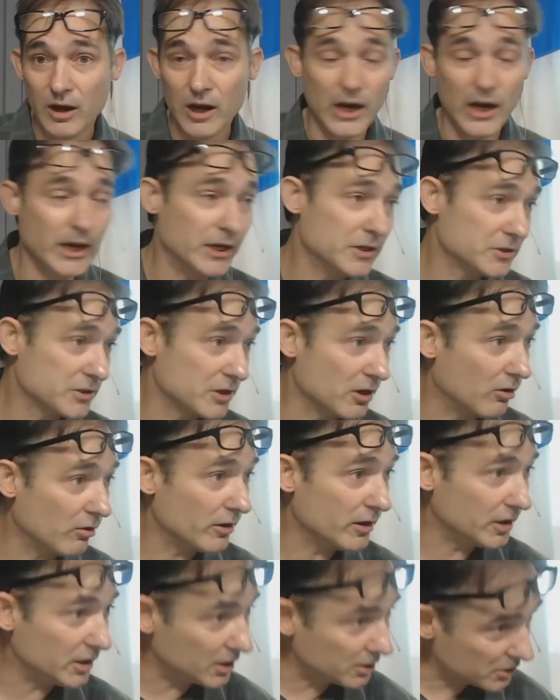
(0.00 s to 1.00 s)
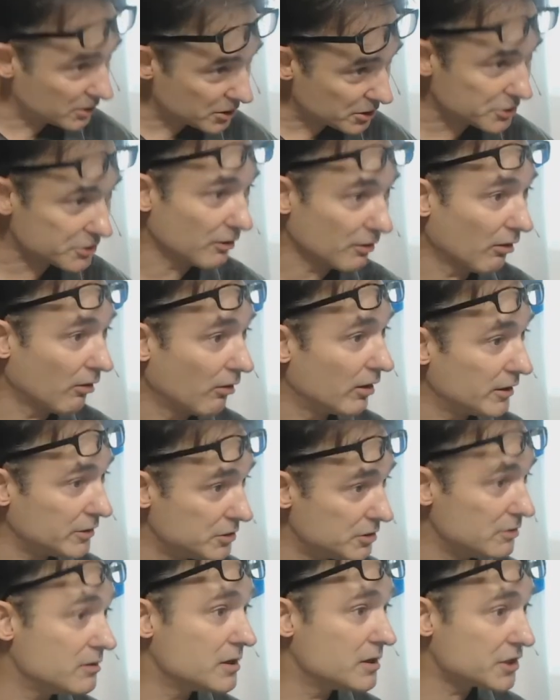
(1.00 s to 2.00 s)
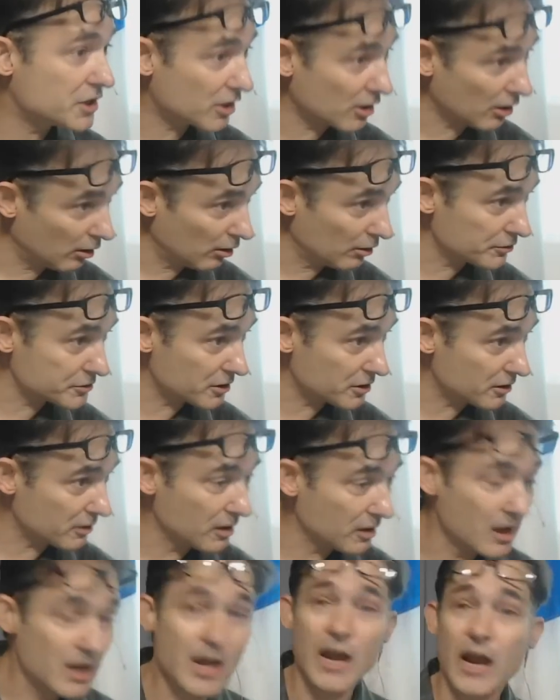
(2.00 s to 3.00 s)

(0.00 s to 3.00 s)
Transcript: He is going to destroy Jewish culture,